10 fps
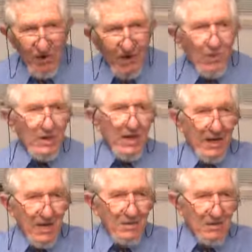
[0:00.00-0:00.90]
right, and what
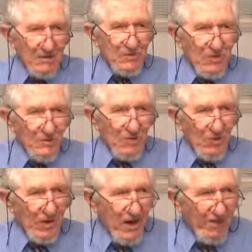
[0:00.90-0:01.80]
that is, and so on, is
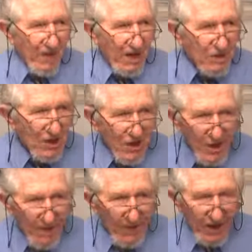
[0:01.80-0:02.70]
all the complications.
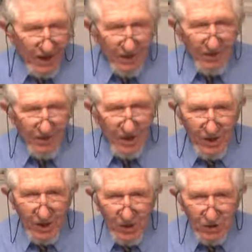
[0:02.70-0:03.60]
But
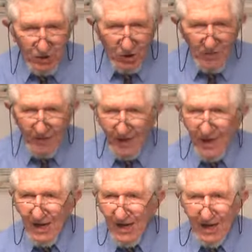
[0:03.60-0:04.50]
should it
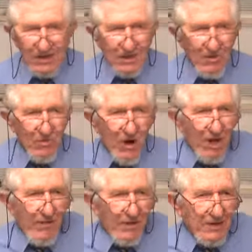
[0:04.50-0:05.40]
be that it's
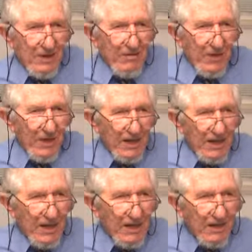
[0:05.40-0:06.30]
irrelevant
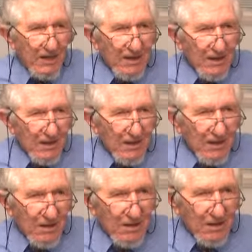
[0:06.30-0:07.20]
completely?
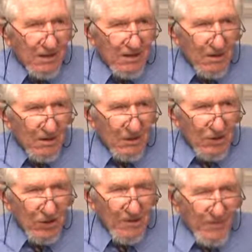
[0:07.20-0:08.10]

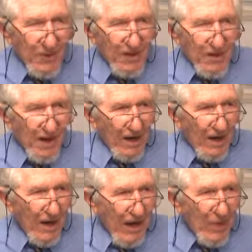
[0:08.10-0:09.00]
Should it be?
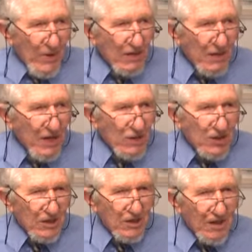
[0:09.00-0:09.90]
How do we
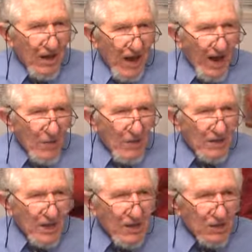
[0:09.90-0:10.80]
teach it? How do
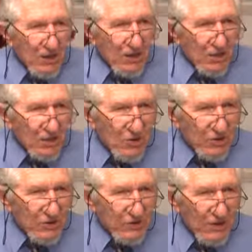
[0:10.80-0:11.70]
we teach it in the
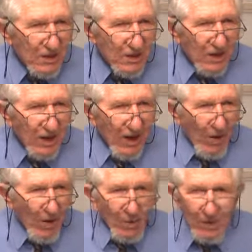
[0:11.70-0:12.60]
schools?
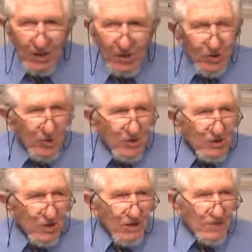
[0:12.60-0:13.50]
What do we do
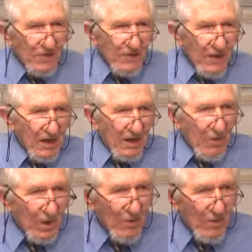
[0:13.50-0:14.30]
in terms of the